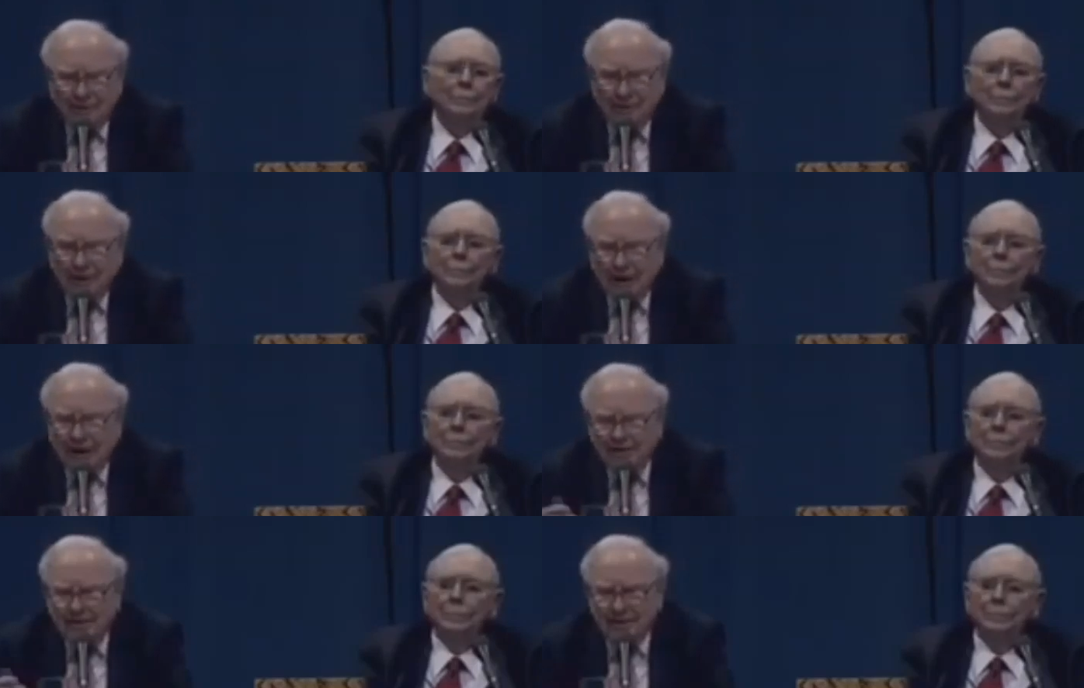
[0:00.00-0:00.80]
Speaker 1: I mean, they
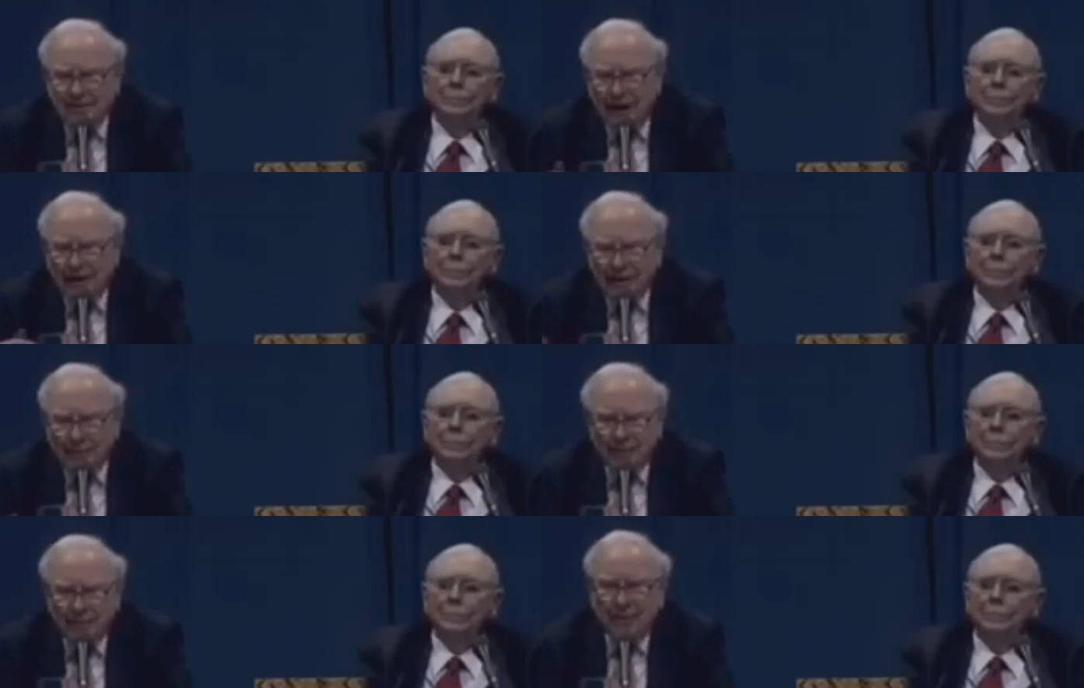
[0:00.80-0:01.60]
actually designed their
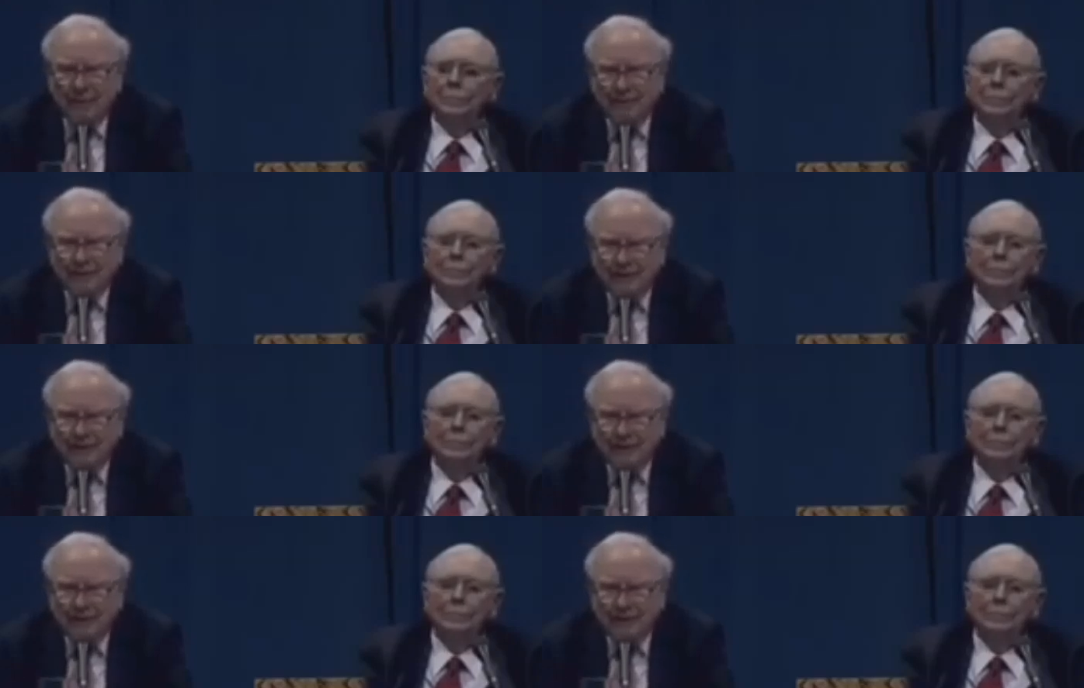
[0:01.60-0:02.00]
prospectus.